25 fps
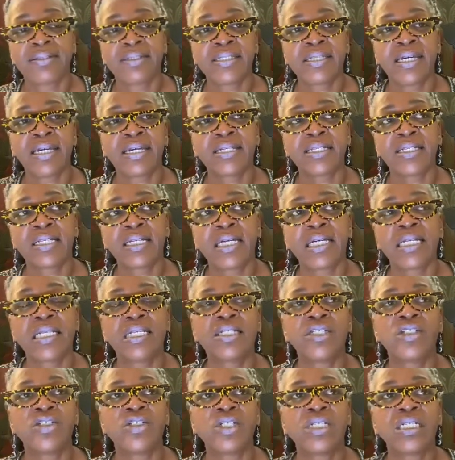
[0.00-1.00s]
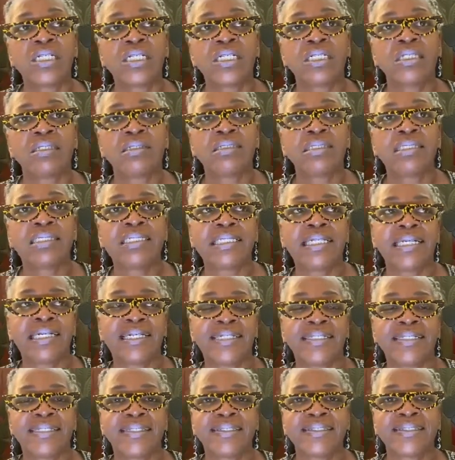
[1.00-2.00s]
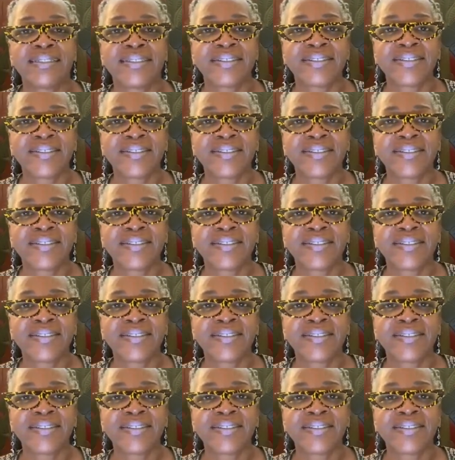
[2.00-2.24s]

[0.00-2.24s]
technology test,